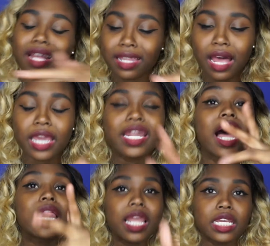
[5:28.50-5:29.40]
a lot i
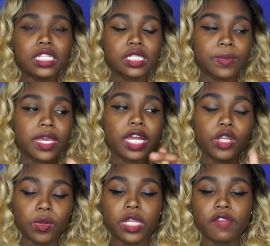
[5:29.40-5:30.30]
like this wig i
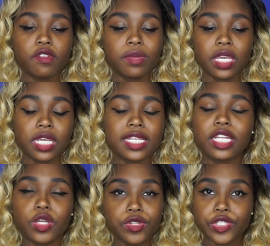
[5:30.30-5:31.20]
don't love it because i
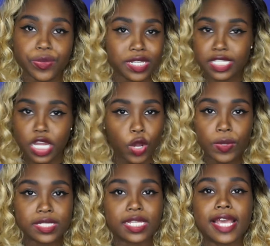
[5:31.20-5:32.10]
know this wig is not
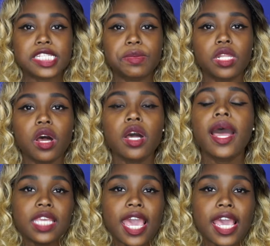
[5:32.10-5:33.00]
going to last me long
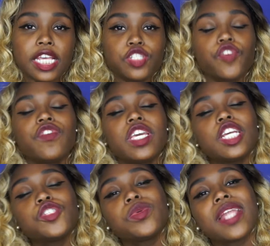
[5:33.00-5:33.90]
yes don't forget
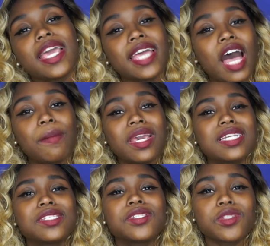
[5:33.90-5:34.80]
to like comment and
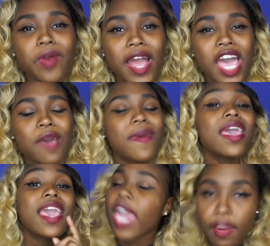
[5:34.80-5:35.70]
subscribe
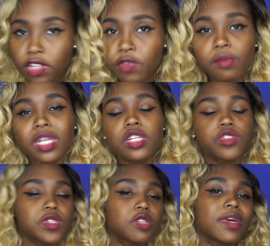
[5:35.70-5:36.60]
everything will be in the
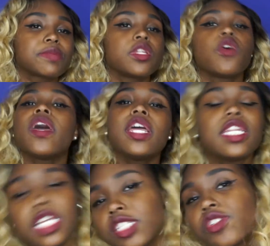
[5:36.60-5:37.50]
description box below the
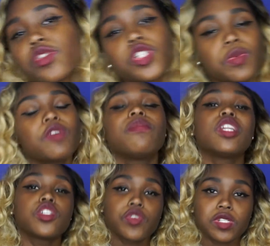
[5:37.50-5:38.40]
details on this wig will be in the
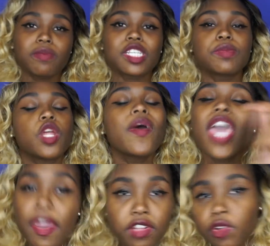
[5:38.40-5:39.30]
description box below
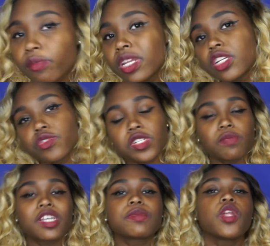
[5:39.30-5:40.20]
everything will be in the description
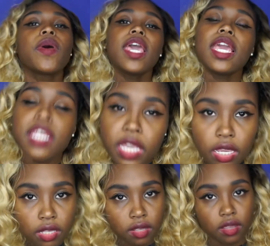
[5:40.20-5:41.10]
box below and yeah
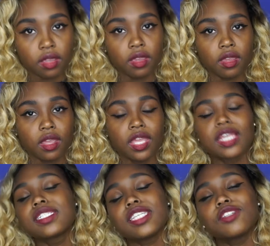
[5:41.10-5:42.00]

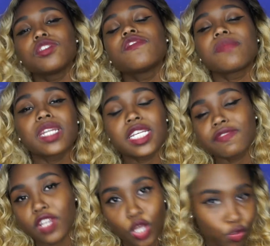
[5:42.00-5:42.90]
stay tuned for my next
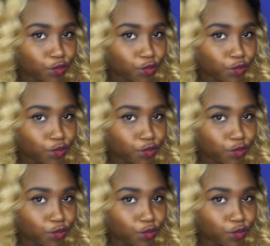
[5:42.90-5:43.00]
video